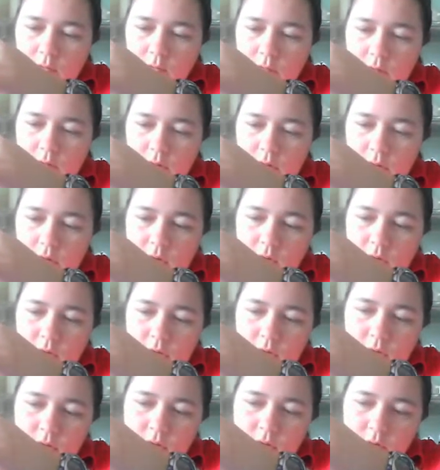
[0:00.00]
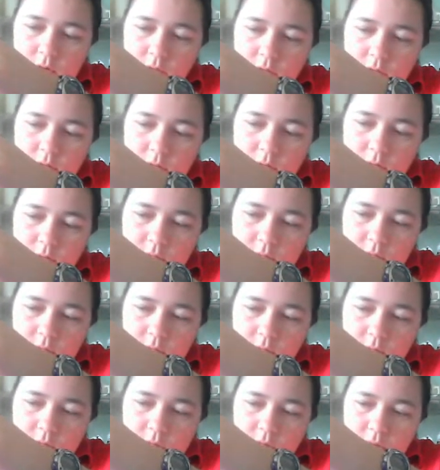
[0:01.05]
1, 2,
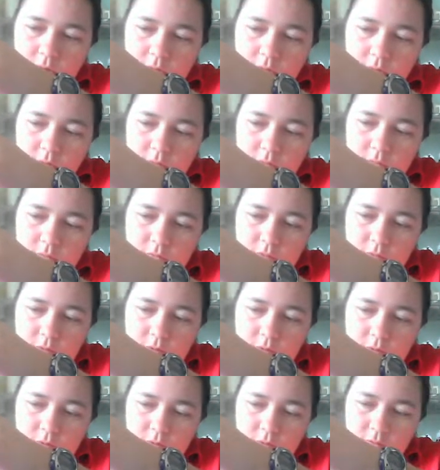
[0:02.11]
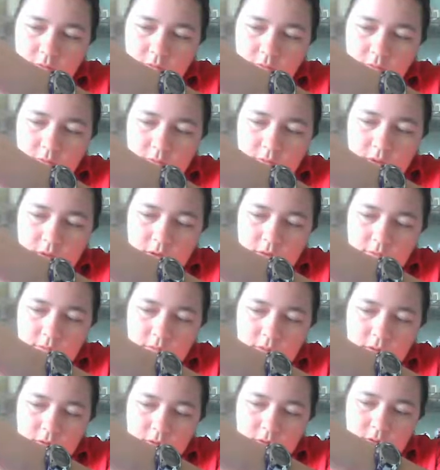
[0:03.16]
3, 4, 5,
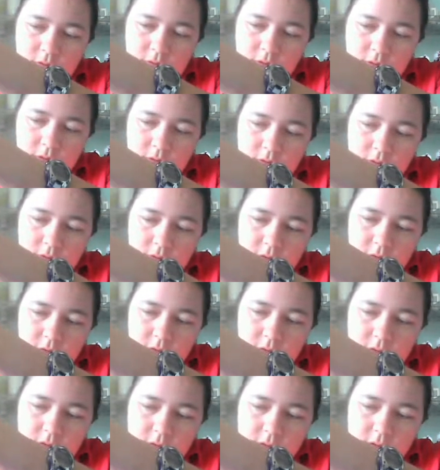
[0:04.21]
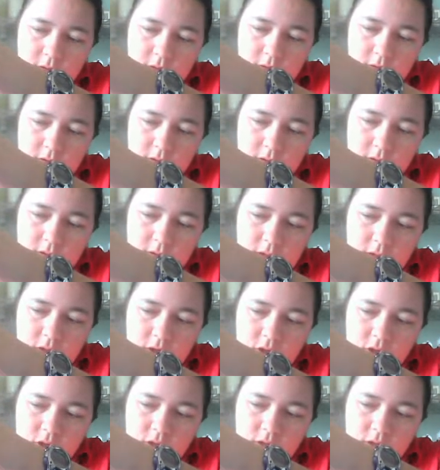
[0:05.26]
6. And it's
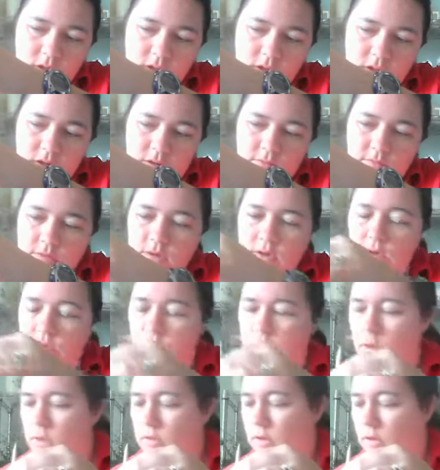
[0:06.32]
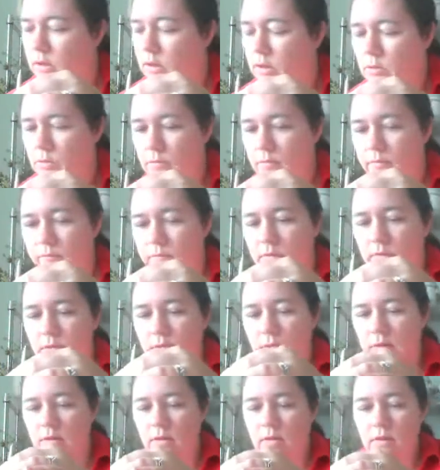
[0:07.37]
just enough to melt the glue,
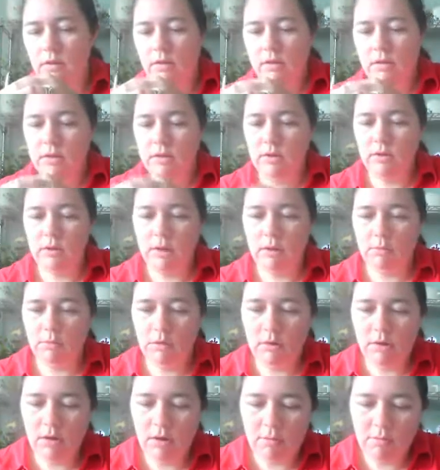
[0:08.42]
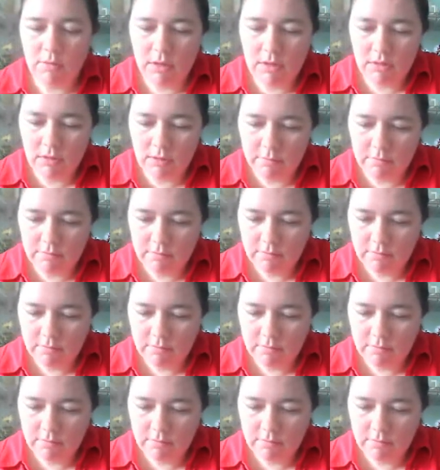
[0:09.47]
so I can put it on my thumb.